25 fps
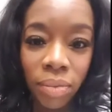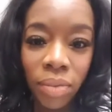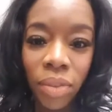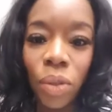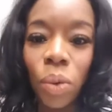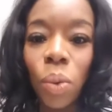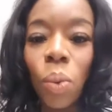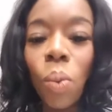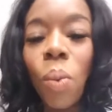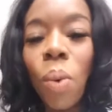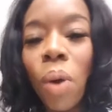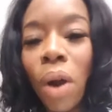
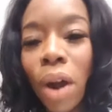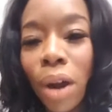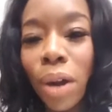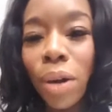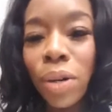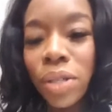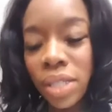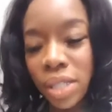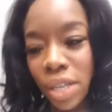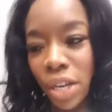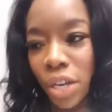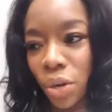The
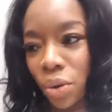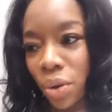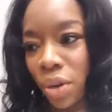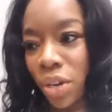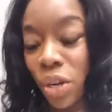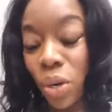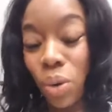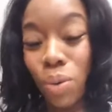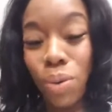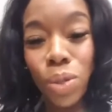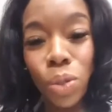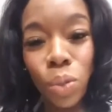worst thing you
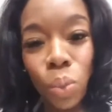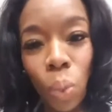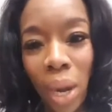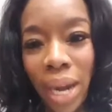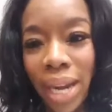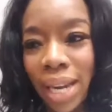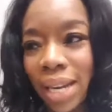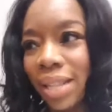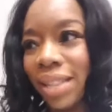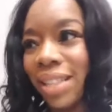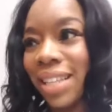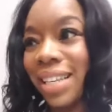can do is
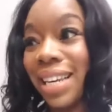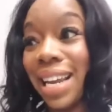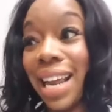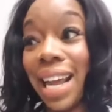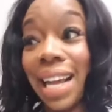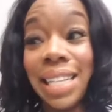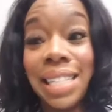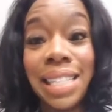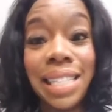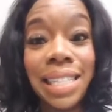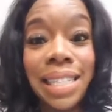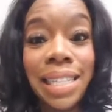wait the
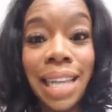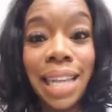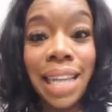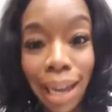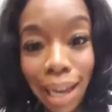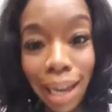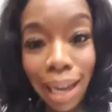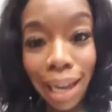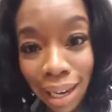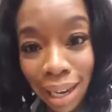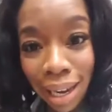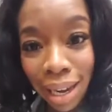next
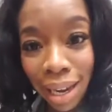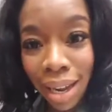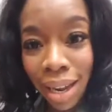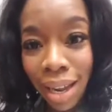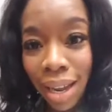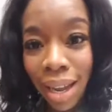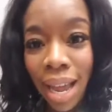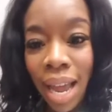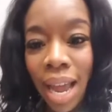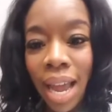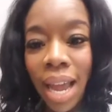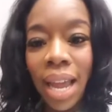day.
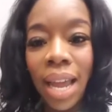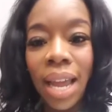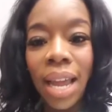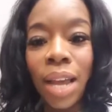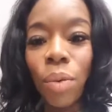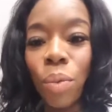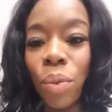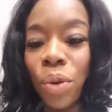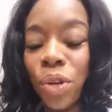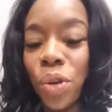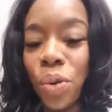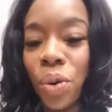
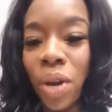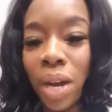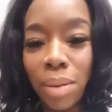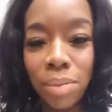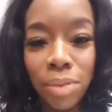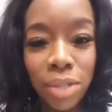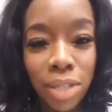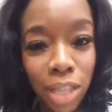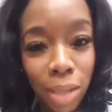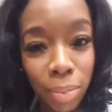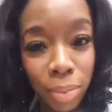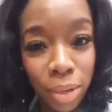And when you
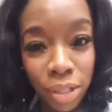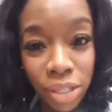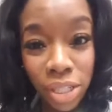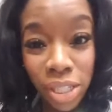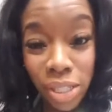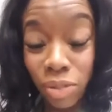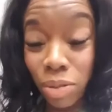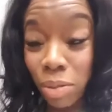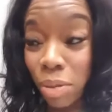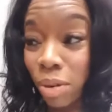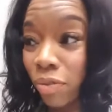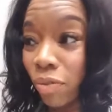come to the
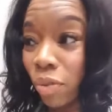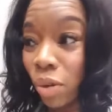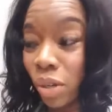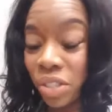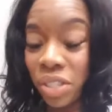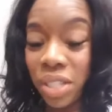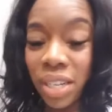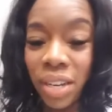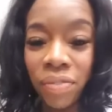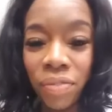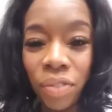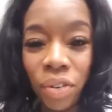emergency room,
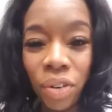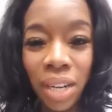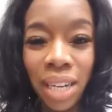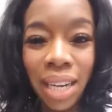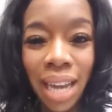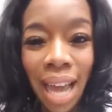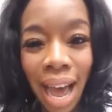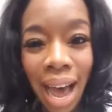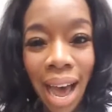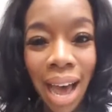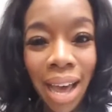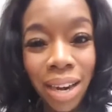unfortunately, for a
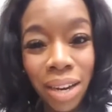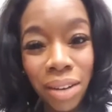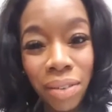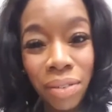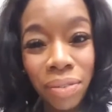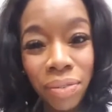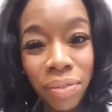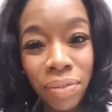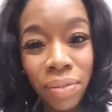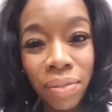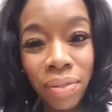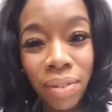lot
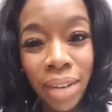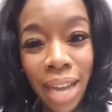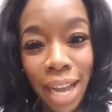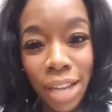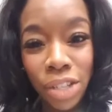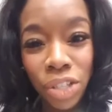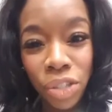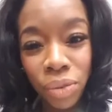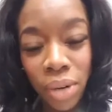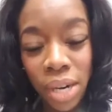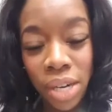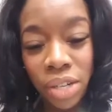of
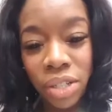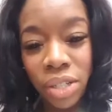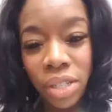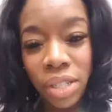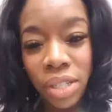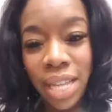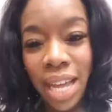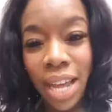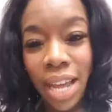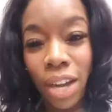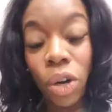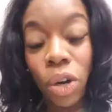
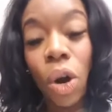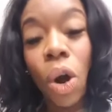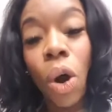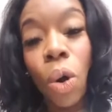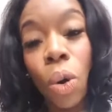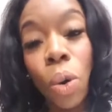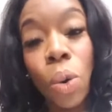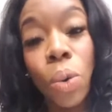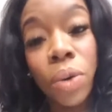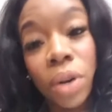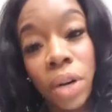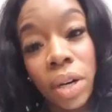lacerations that are
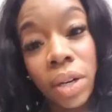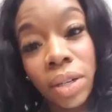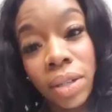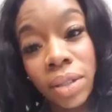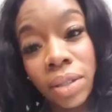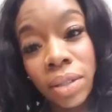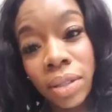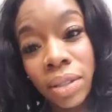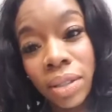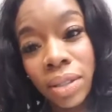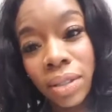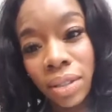older,
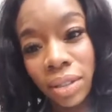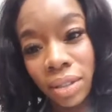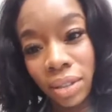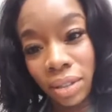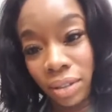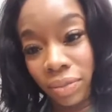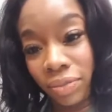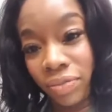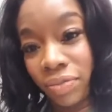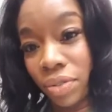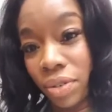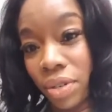
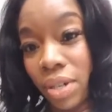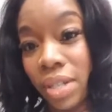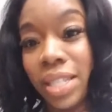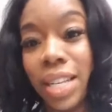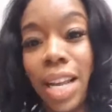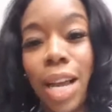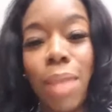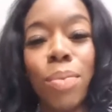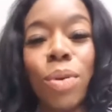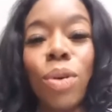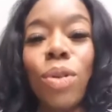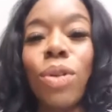for
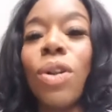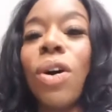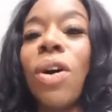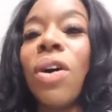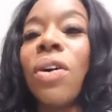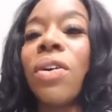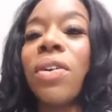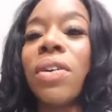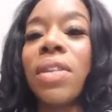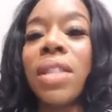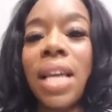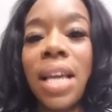example,
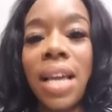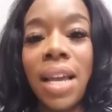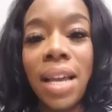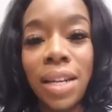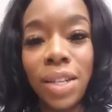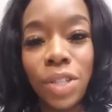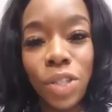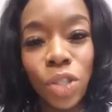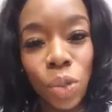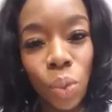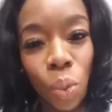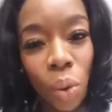longer
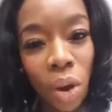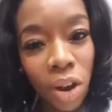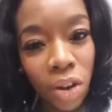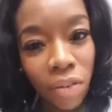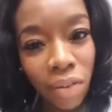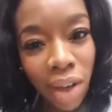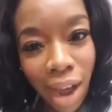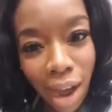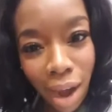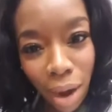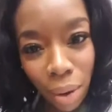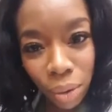than
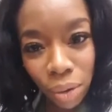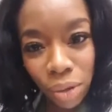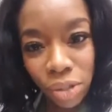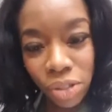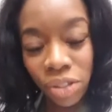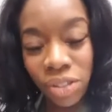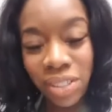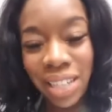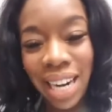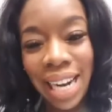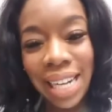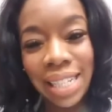12
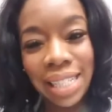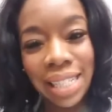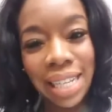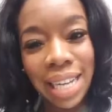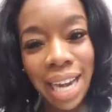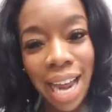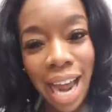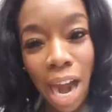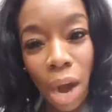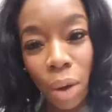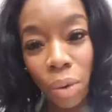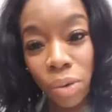hours or
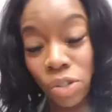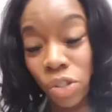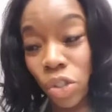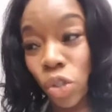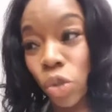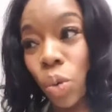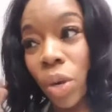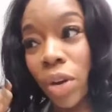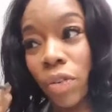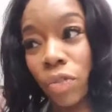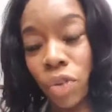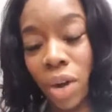19 hours or
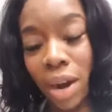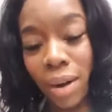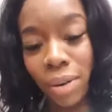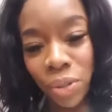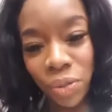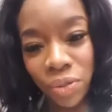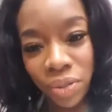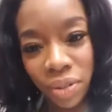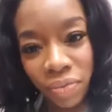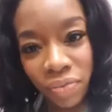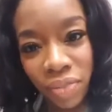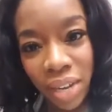24 hours
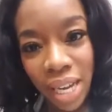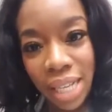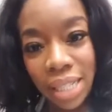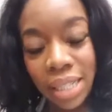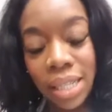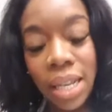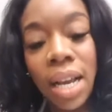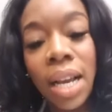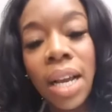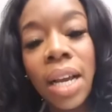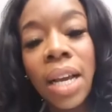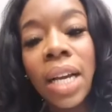for the
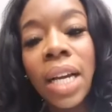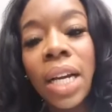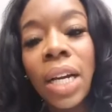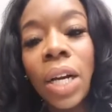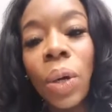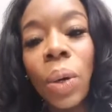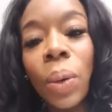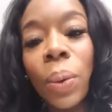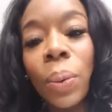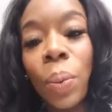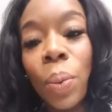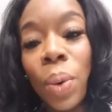face,
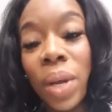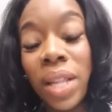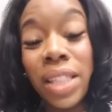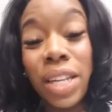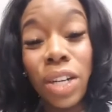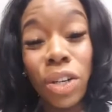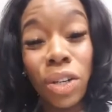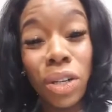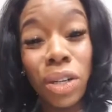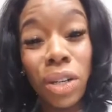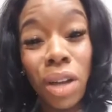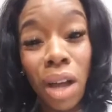when
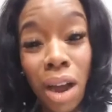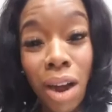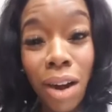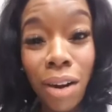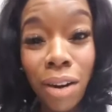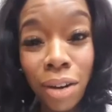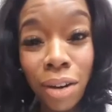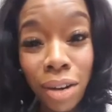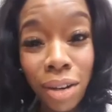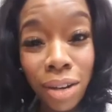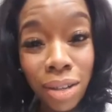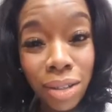they're
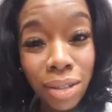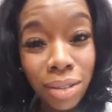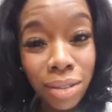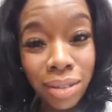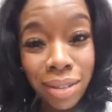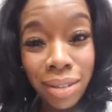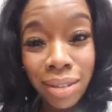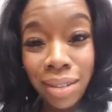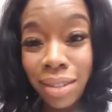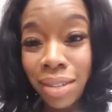longer,